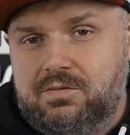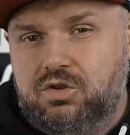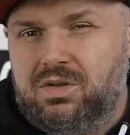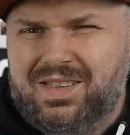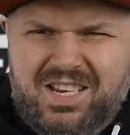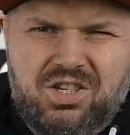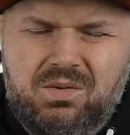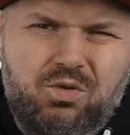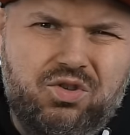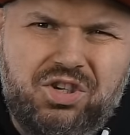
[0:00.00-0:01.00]
Even play a
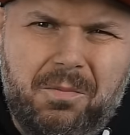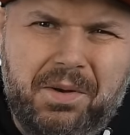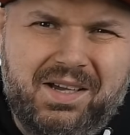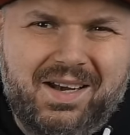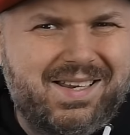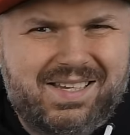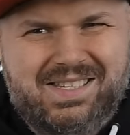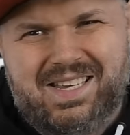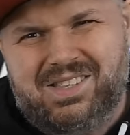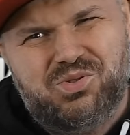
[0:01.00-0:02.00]
little, although
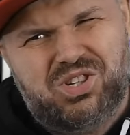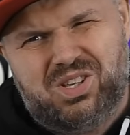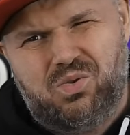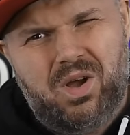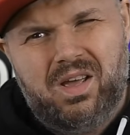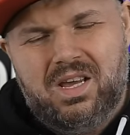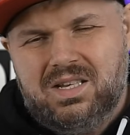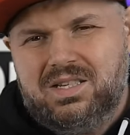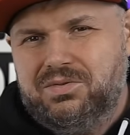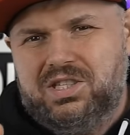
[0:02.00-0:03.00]
this is not for this mini
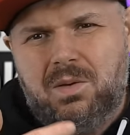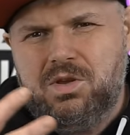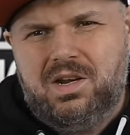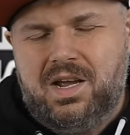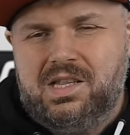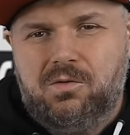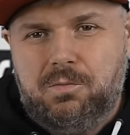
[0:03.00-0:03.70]
P C at all.